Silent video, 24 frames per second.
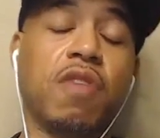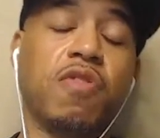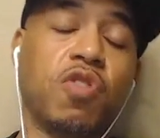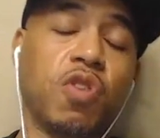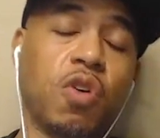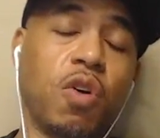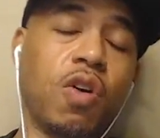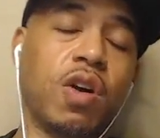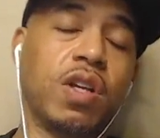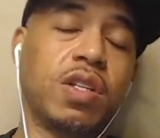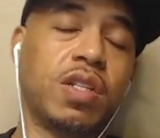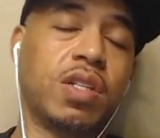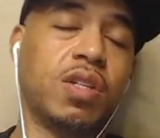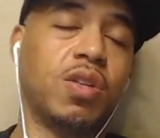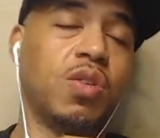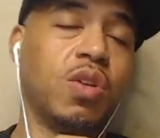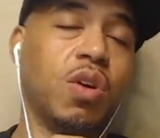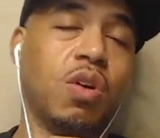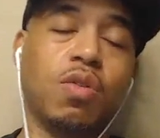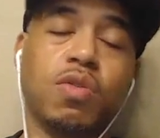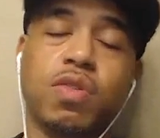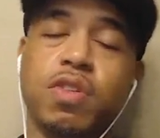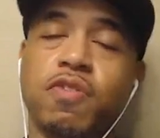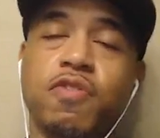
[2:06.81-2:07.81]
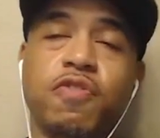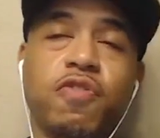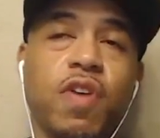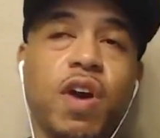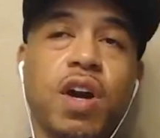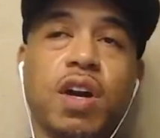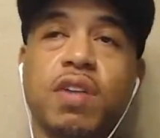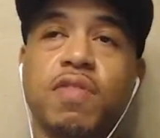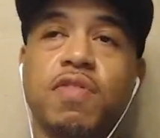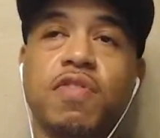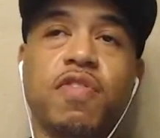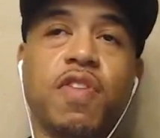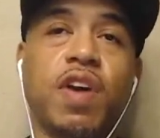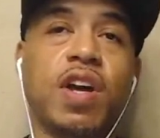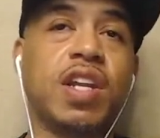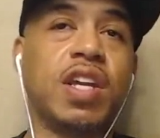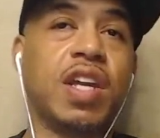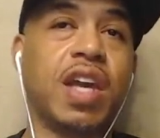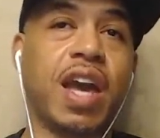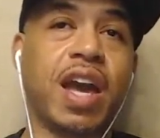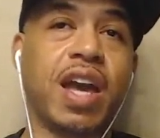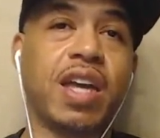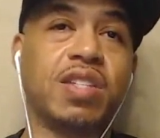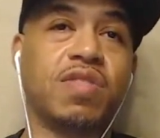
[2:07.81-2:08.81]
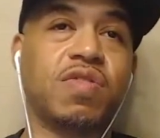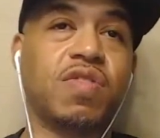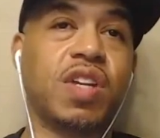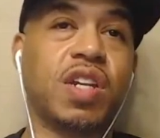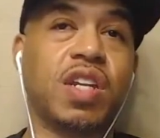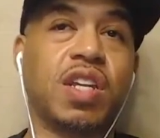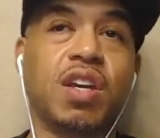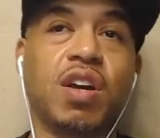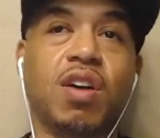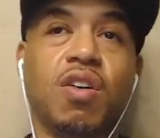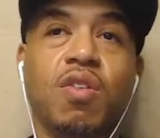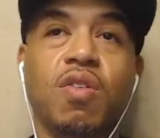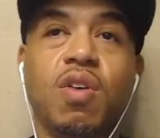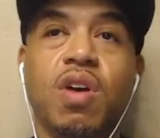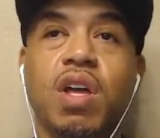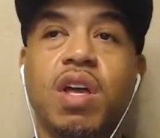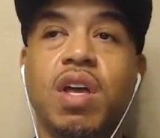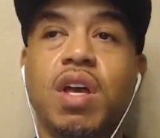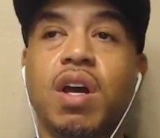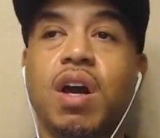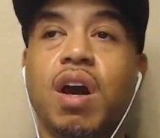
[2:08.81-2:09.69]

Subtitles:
Of course, you know, the fucking funny ass video.